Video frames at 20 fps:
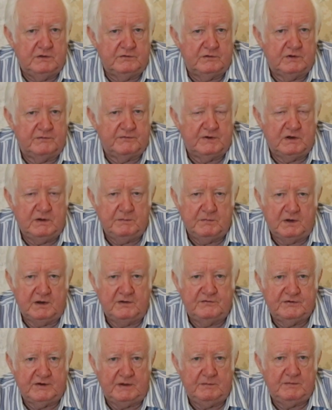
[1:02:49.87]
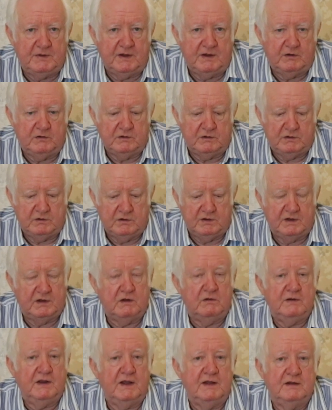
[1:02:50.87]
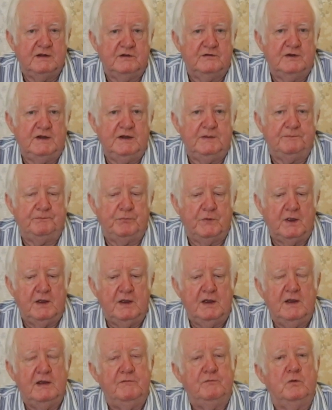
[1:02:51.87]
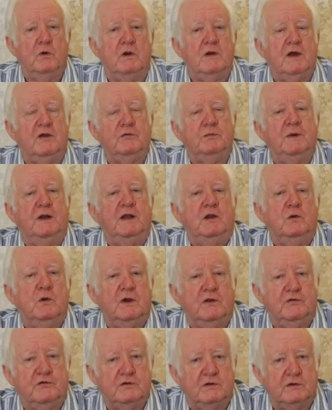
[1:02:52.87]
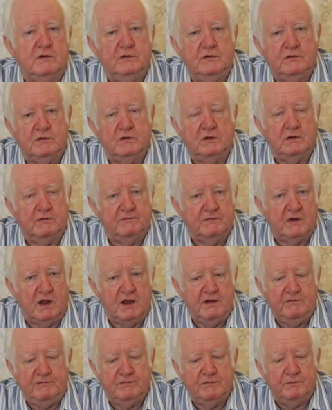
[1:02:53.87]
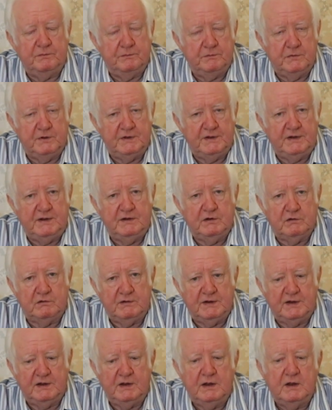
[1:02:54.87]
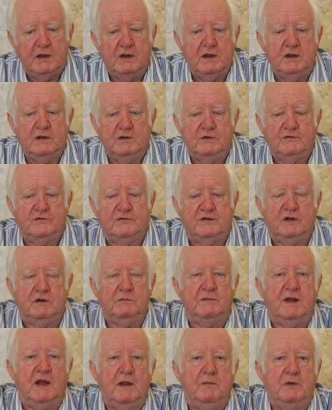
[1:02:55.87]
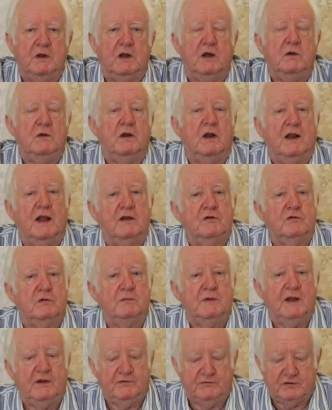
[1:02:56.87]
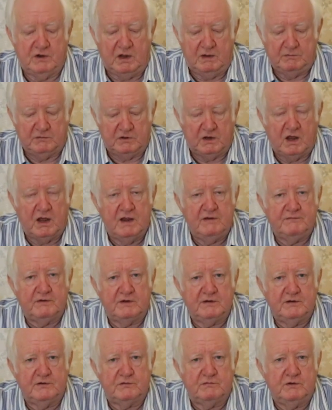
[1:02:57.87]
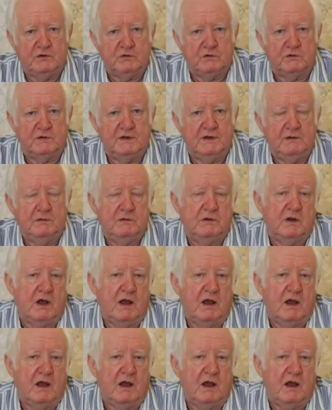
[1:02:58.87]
So if they're in my team, they're good, or they don't get in the team. If you want to ask me any questions, love life, money, career, stick them down below and I'll answer them next time live on this recording,